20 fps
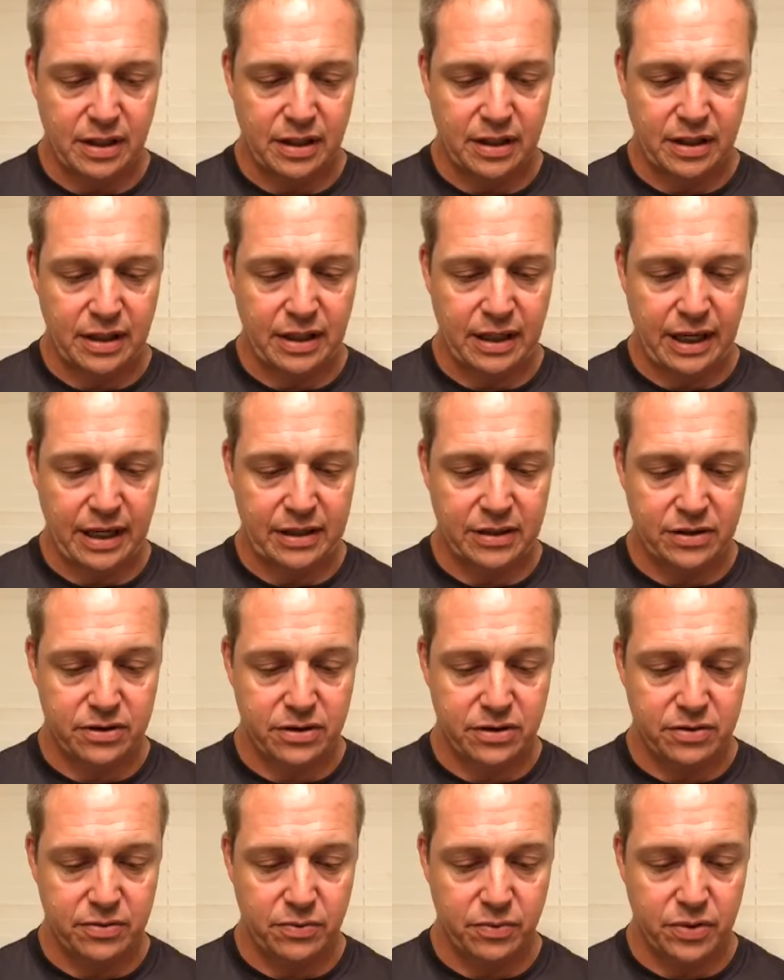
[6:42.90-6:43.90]
connected
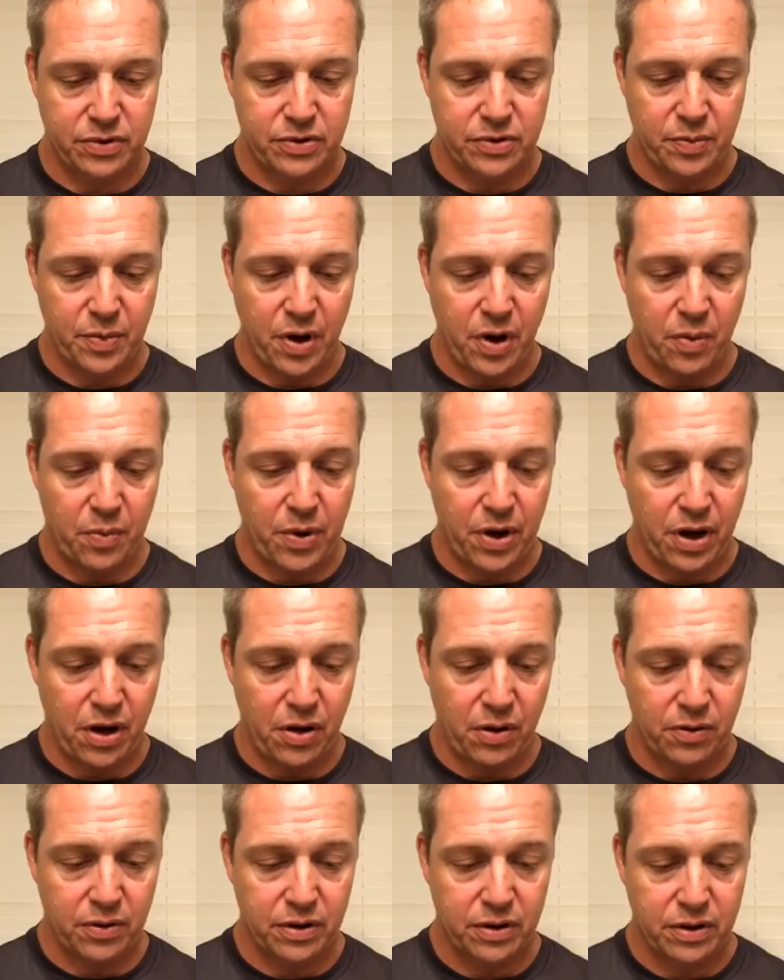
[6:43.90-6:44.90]
to Jamal
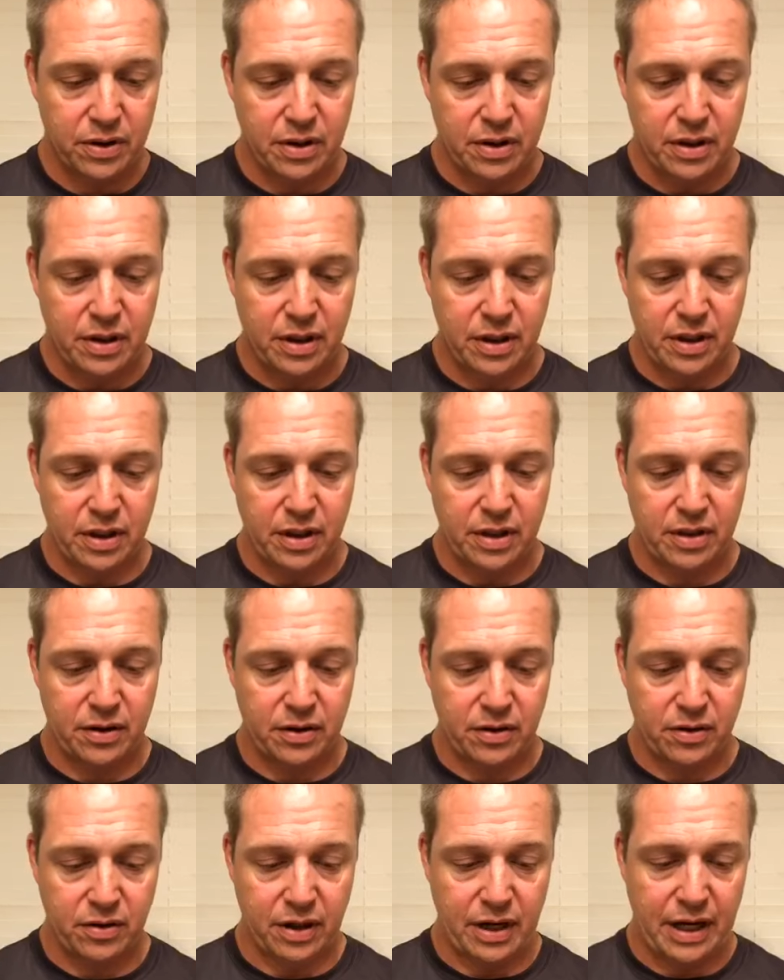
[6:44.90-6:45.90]
Polk
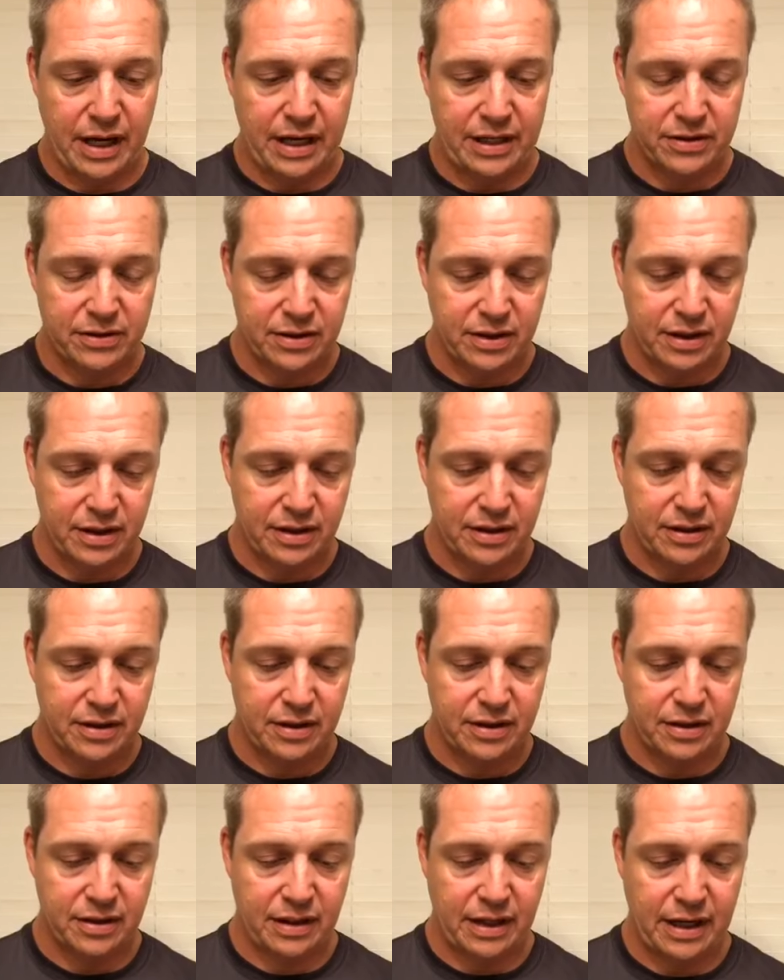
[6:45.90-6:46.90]
on a nice
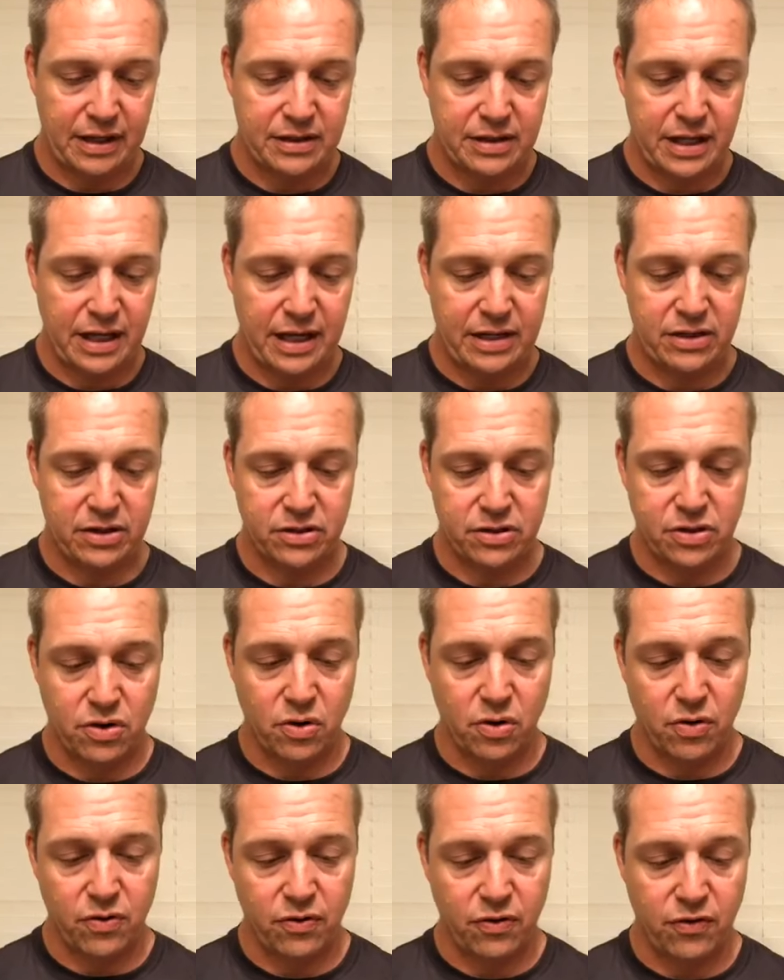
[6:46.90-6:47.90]
catch and
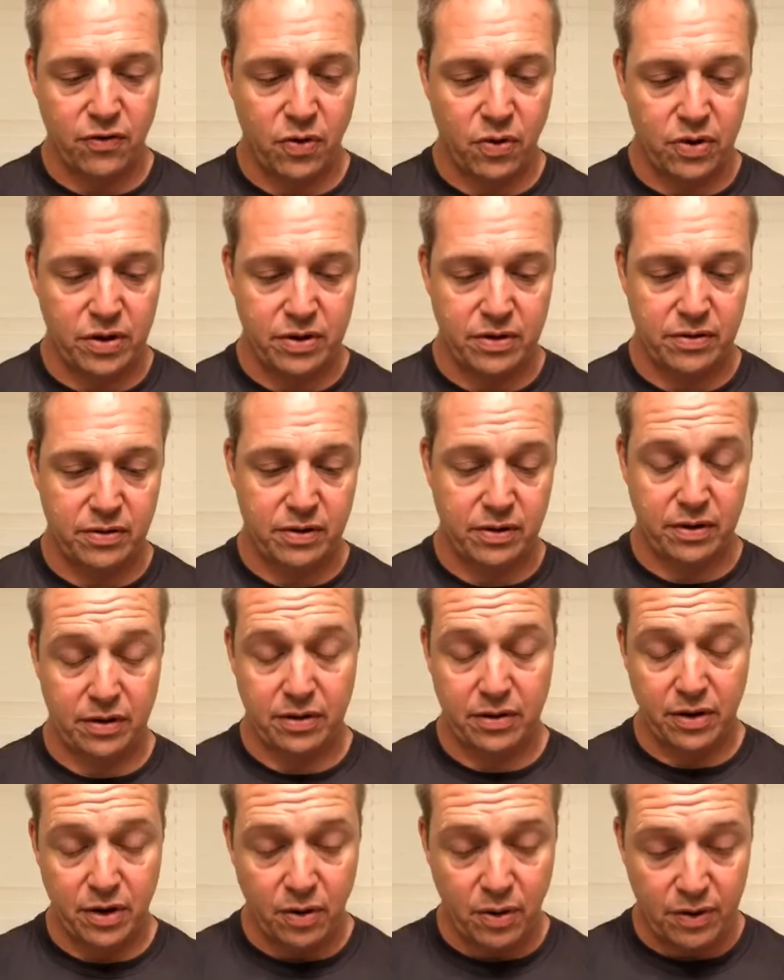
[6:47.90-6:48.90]
score for
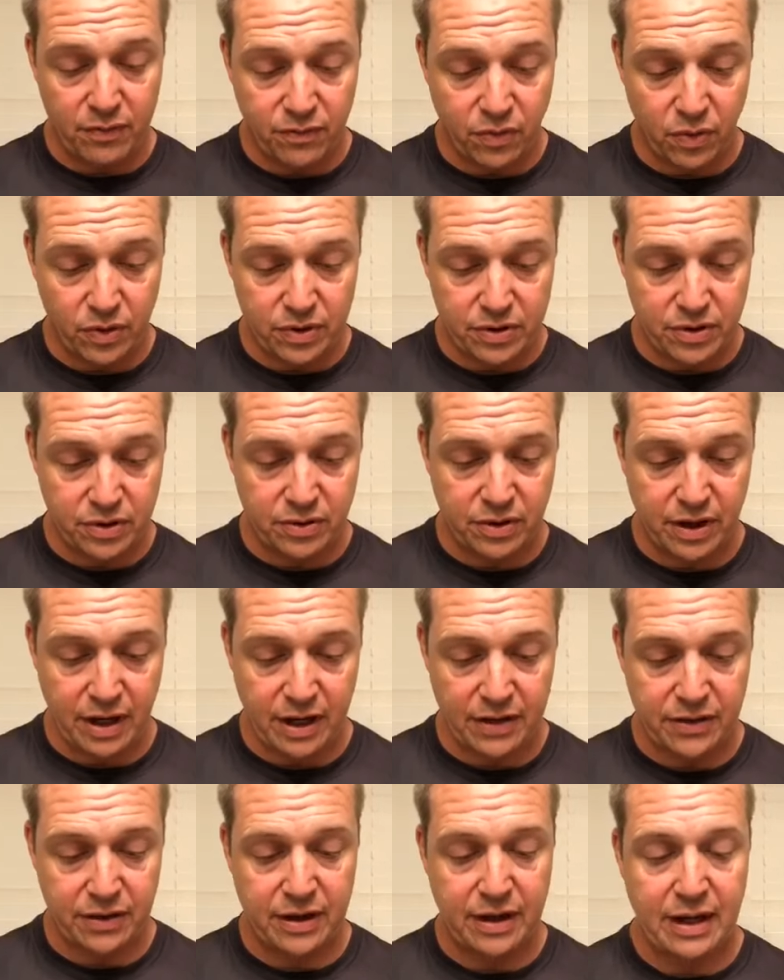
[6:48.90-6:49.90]
to go up
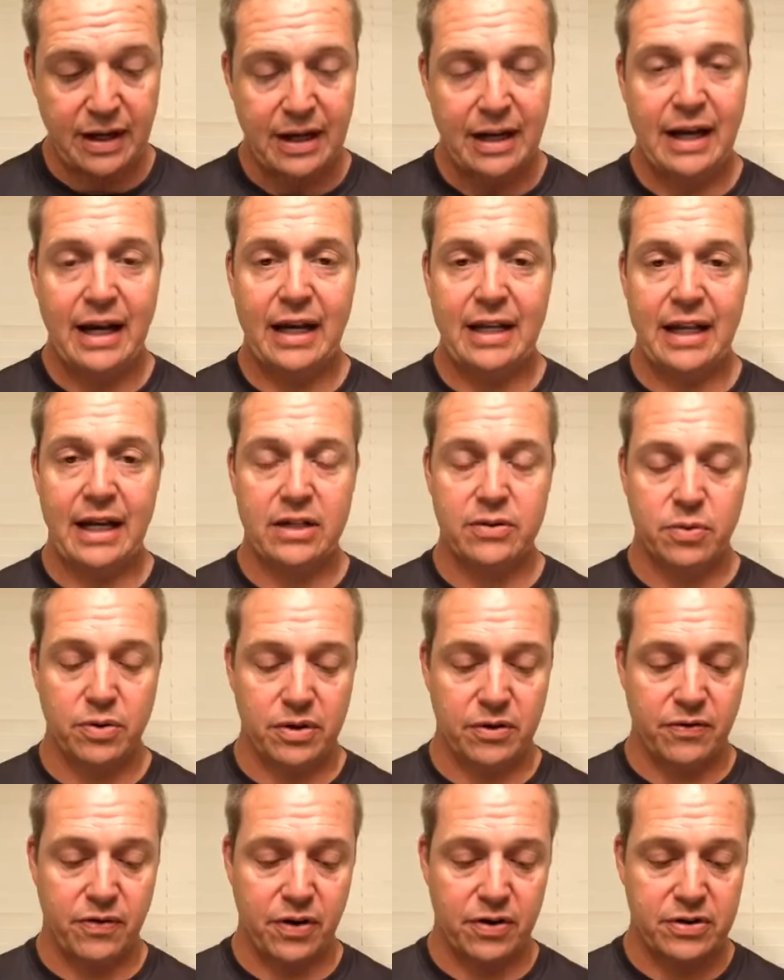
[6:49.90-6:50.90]
42-0, and that's where
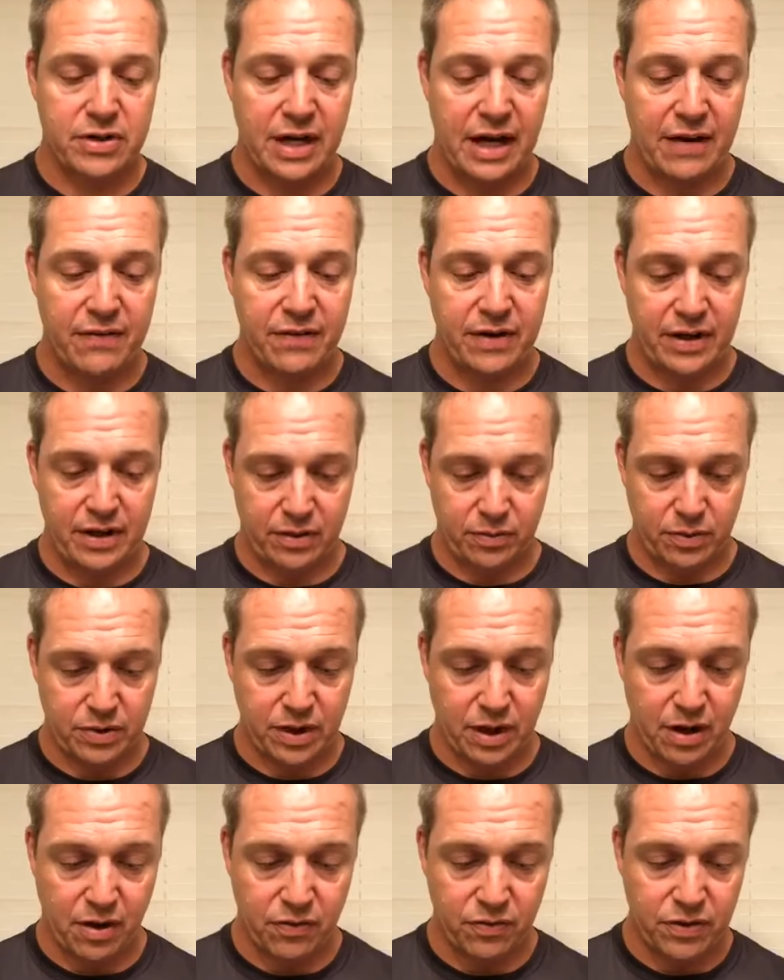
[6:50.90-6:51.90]
the first half ended, with
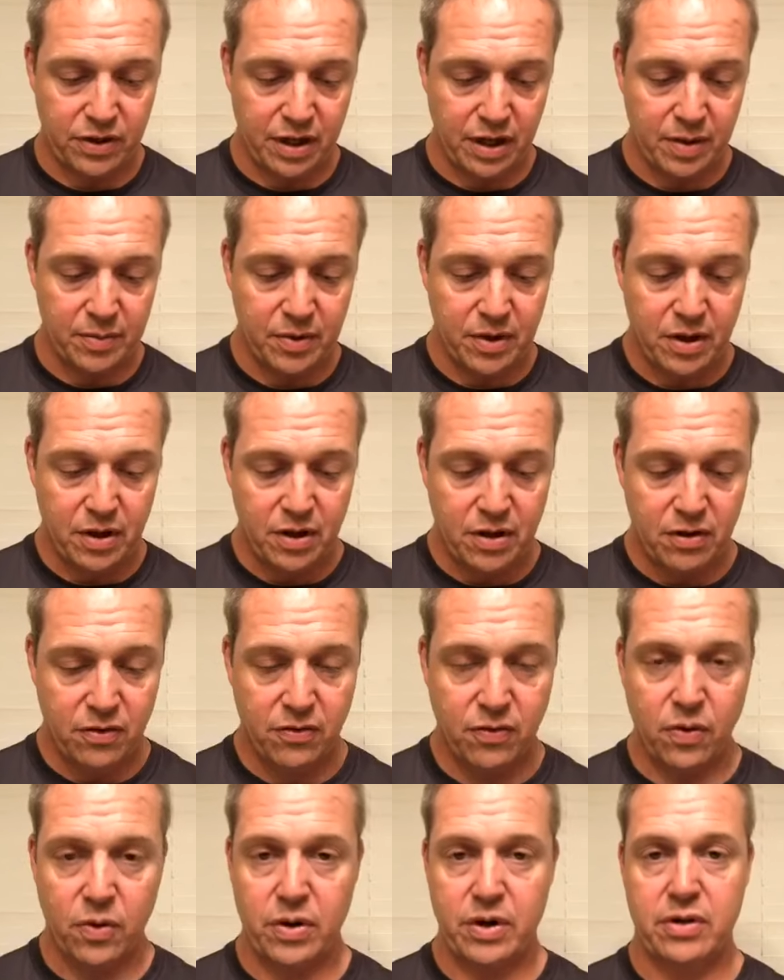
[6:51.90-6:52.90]
Coffee up
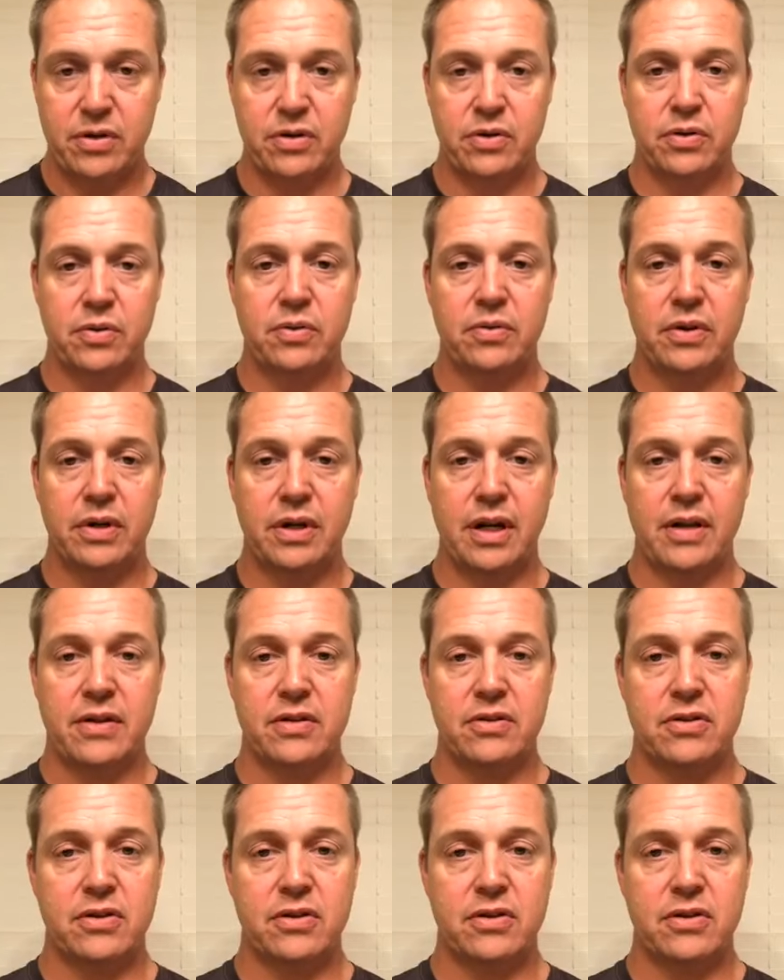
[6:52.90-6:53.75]
42-0.